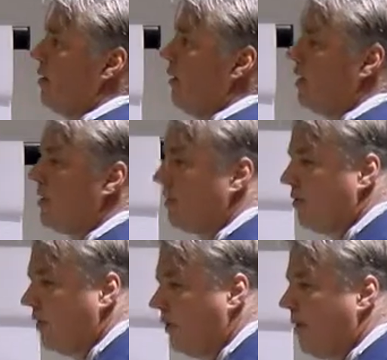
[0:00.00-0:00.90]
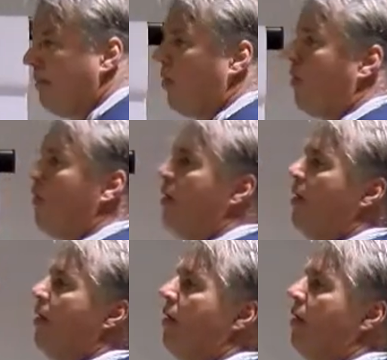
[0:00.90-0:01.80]
And you do a little bit more.
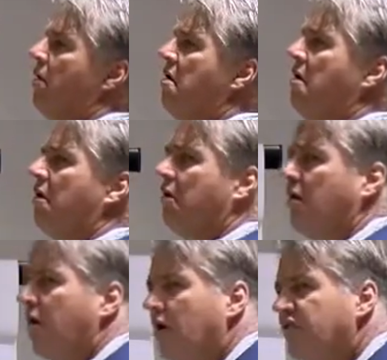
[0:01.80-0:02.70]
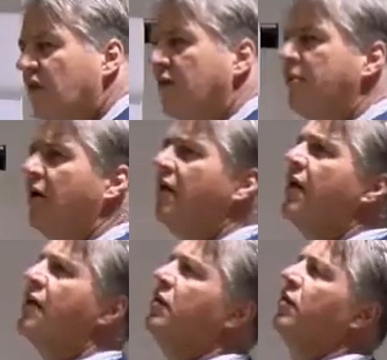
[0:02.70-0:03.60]
Oh, it's starting to move.
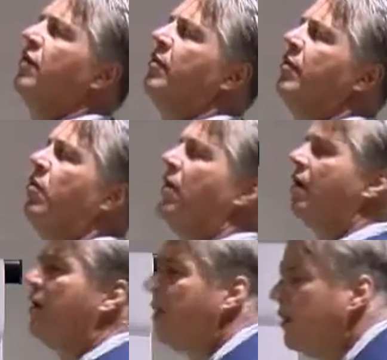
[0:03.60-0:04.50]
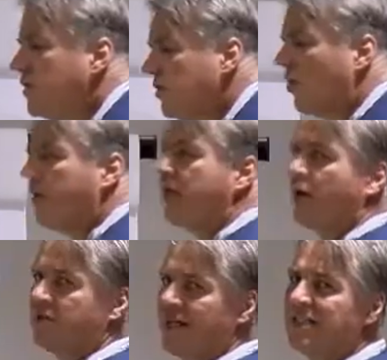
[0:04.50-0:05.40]
And you do a little bit more. So away you go.
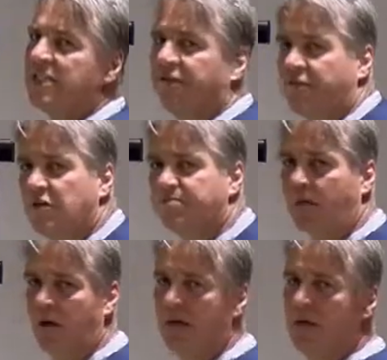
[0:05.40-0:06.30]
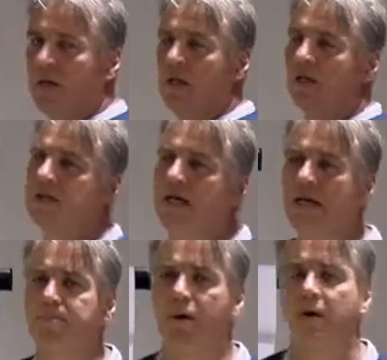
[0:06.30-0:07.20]
So that's the first part. The
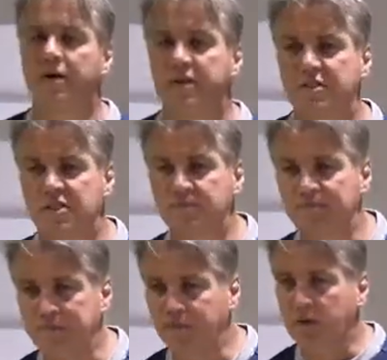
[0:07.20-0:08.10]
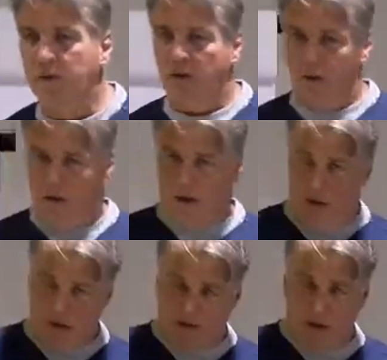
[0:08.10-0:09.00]
second part is,
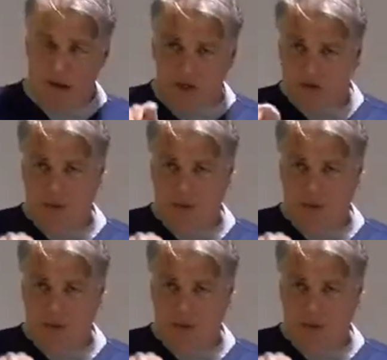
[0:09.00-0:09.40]
if I walked over and